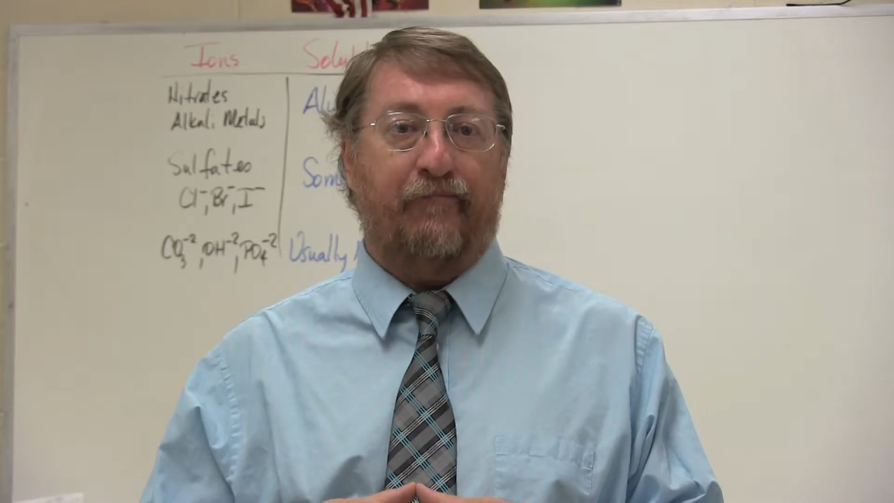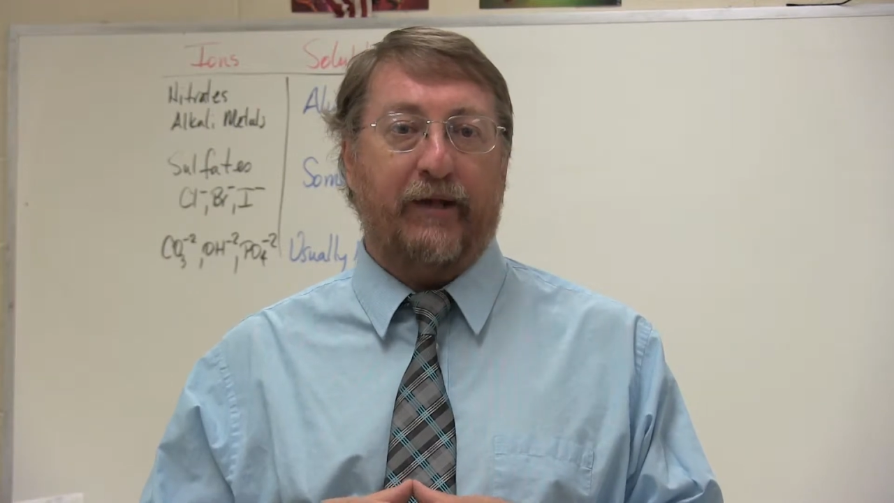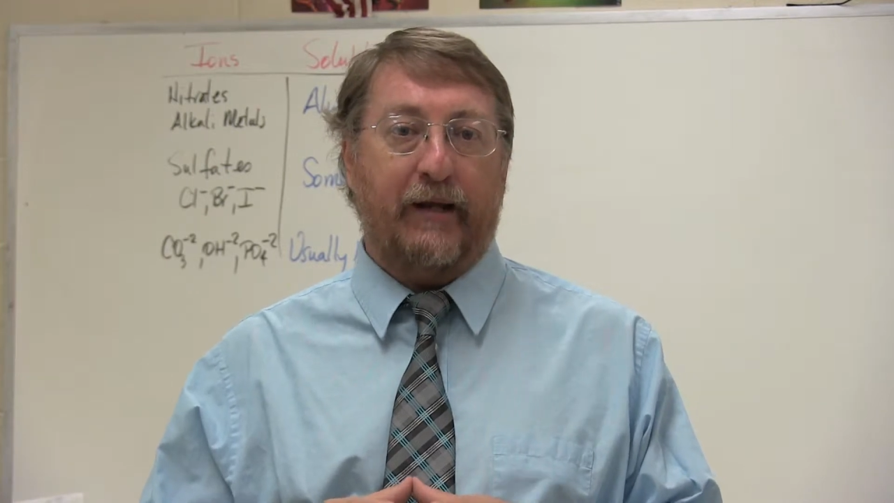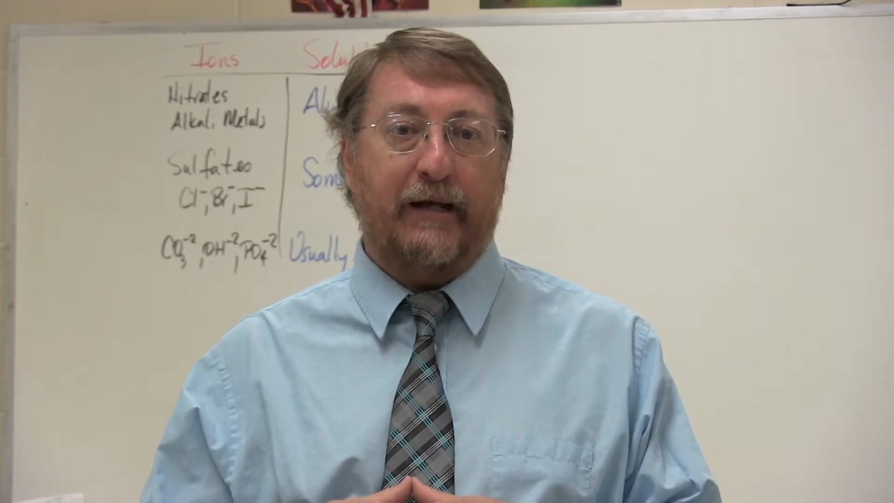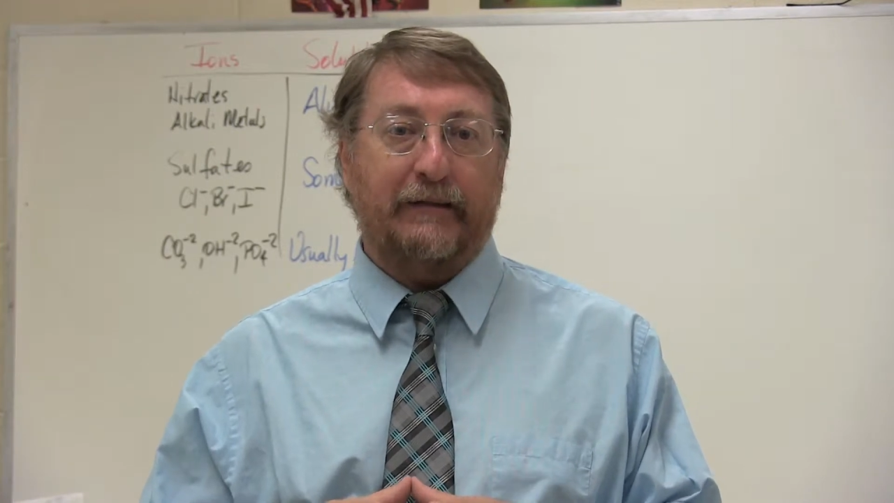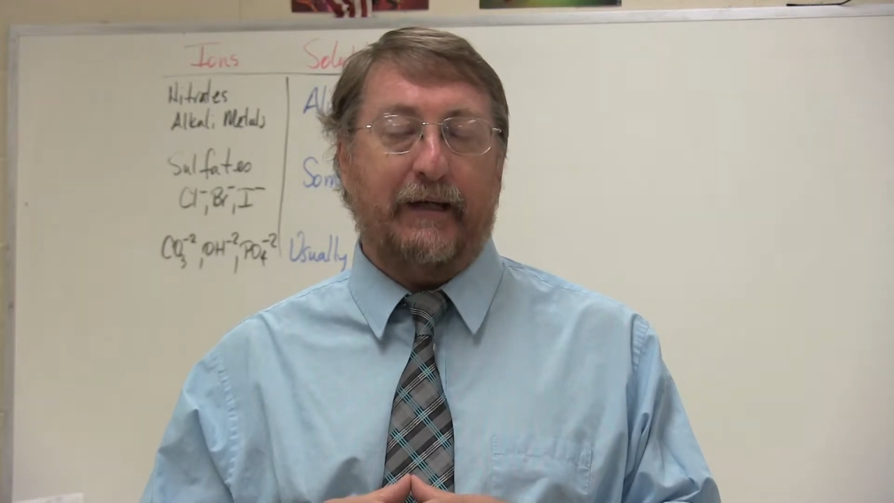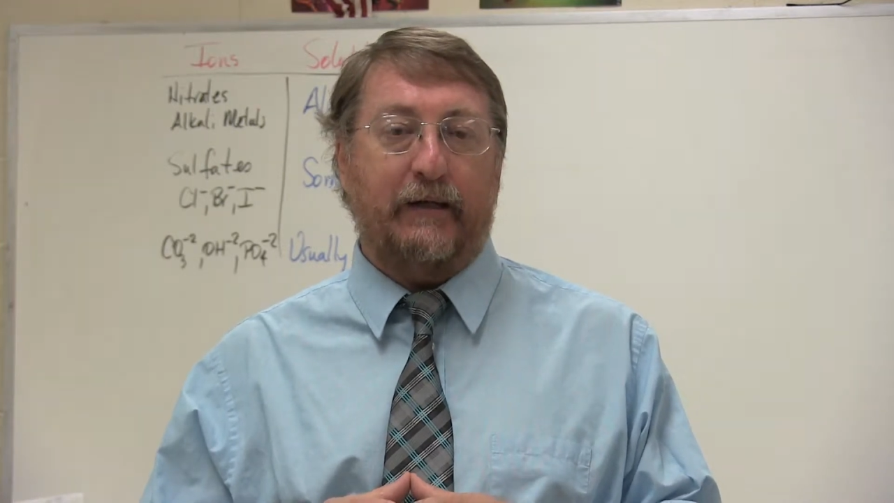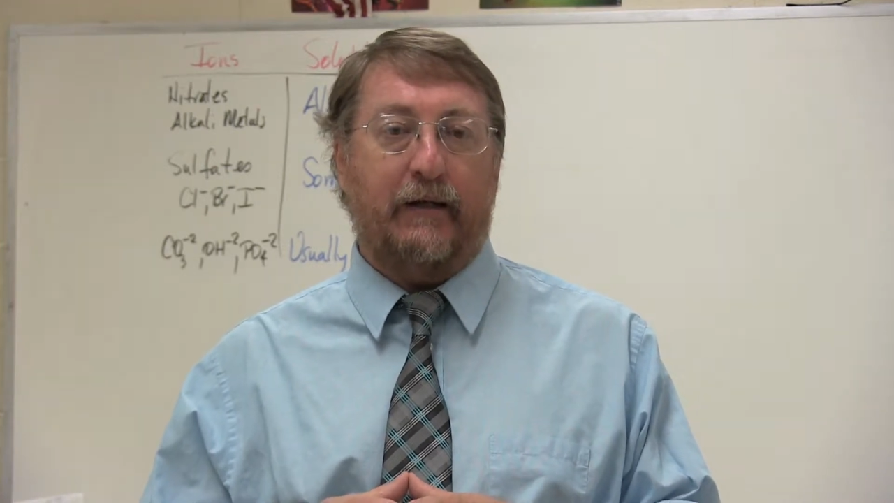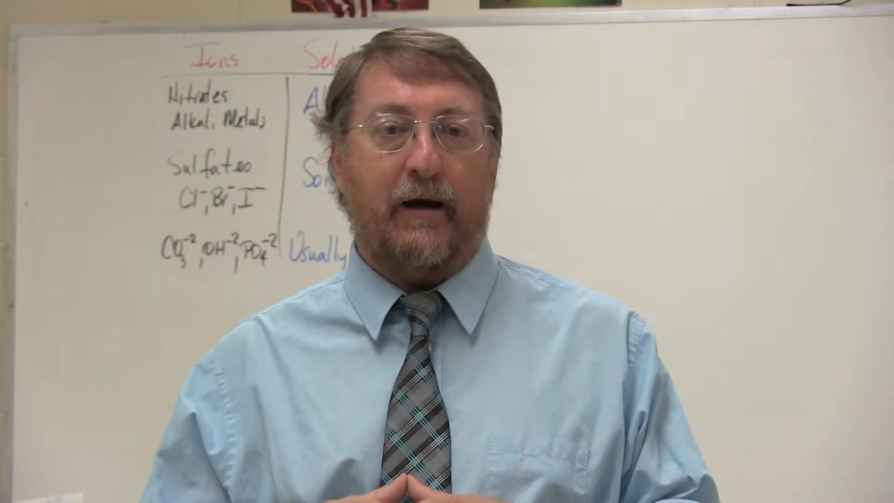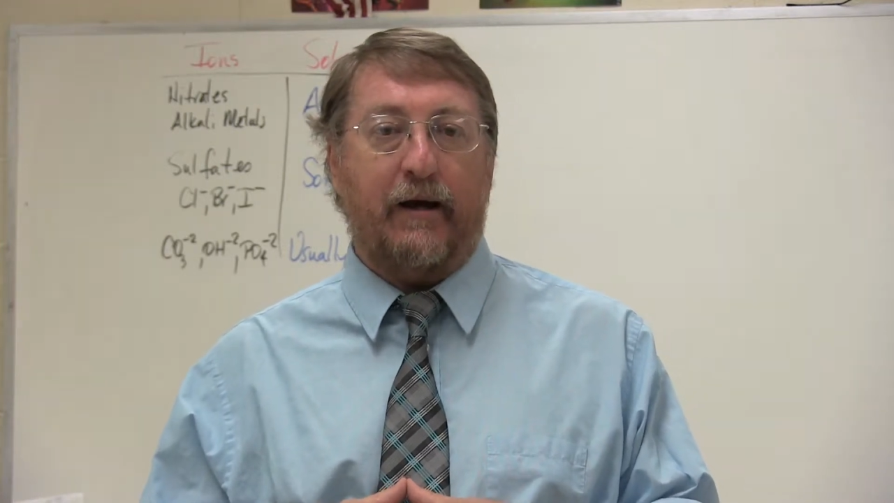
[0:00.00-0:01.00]
And as they
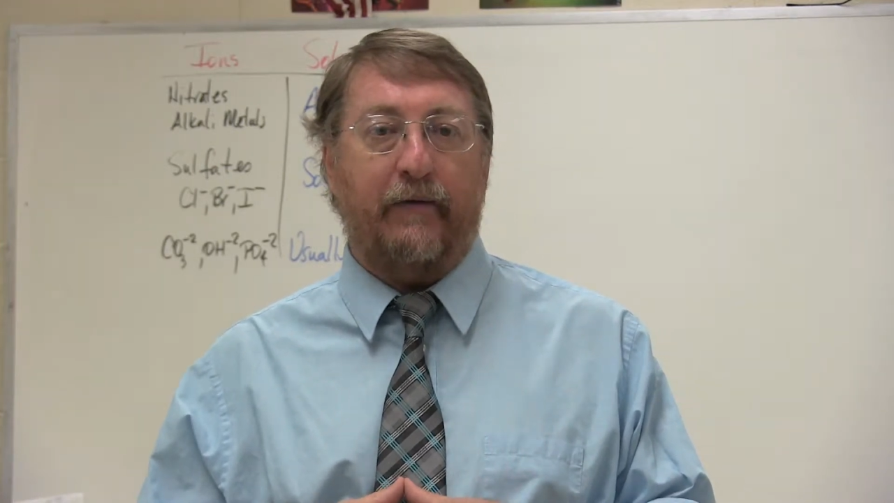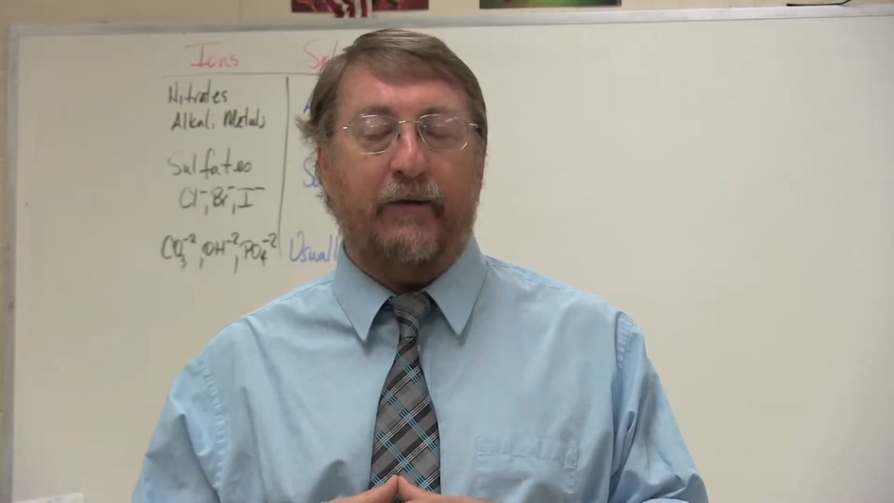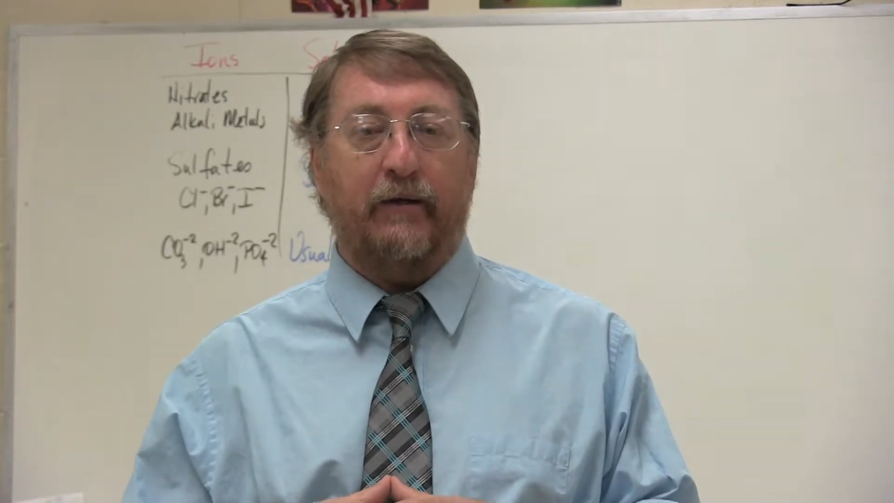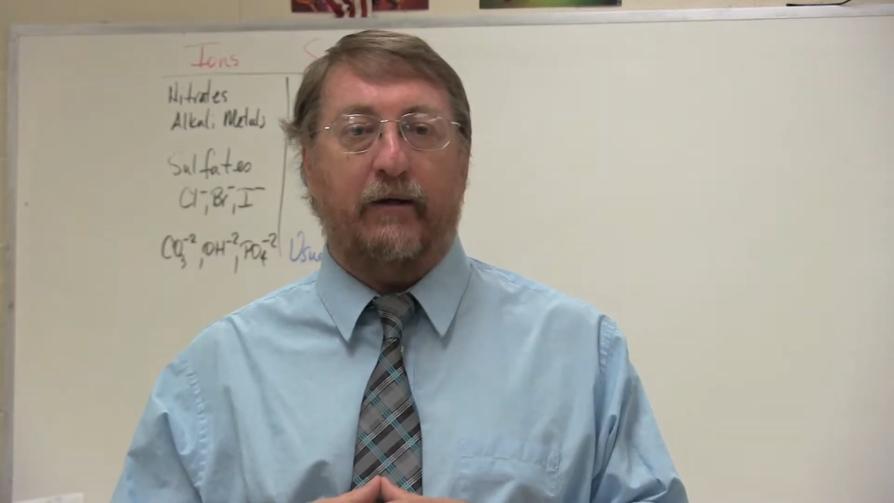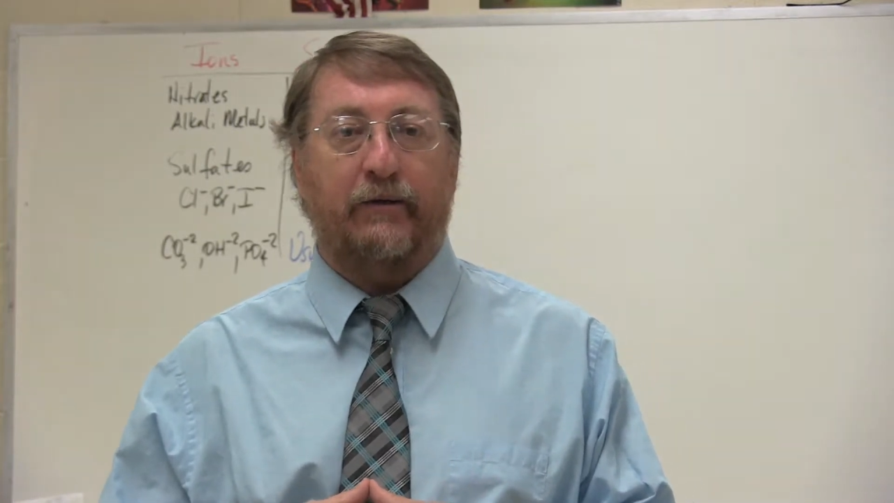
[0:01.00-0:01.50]
collide, the